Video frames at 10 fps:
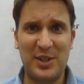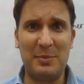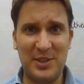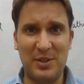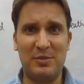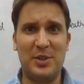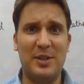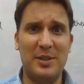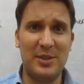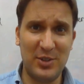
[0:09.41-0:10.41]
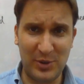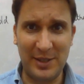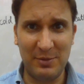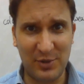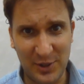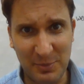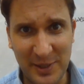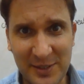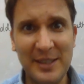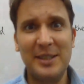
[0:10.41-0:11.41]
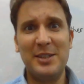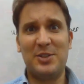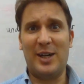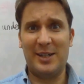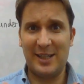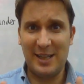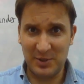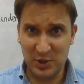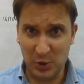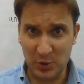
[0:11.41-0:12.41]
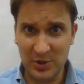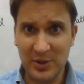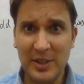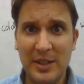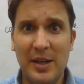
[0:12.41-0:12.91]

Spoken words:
seeing myself on the screen in front of me. So I'm going to keep it short.